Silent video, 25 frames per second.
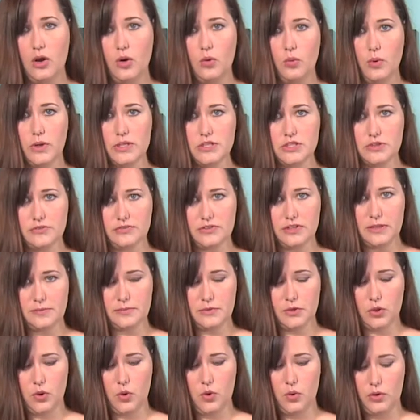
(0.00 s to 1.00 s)
Once you've
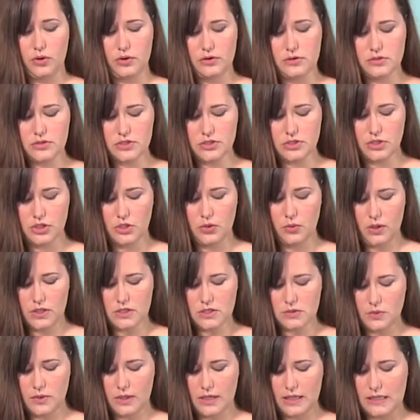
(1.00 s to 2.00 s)
clipped your corners, you
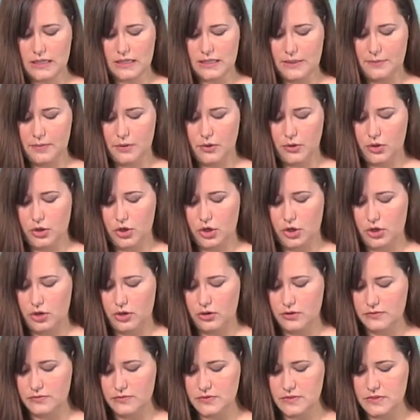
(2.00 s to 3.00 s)
also wanna clip your
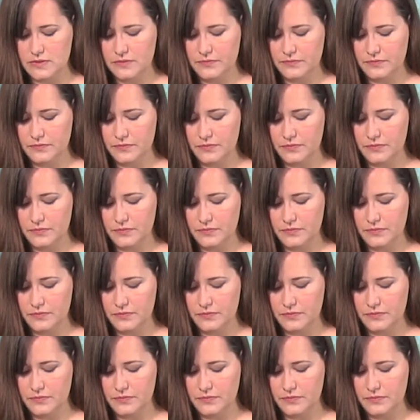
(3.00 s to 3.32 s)
curves.